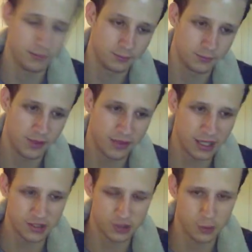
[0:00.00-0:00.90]
Thank
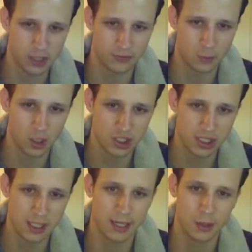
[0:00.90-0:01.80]
you so much for
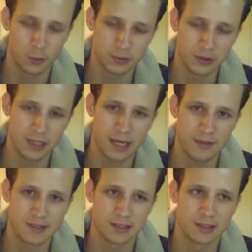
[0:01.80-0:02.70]
watching, and I hope you like
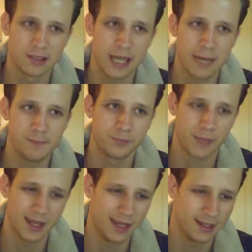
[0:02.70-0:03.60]
this little game,
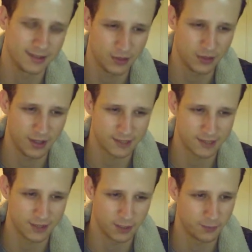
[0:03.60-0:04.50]
and I'll see you in the next video.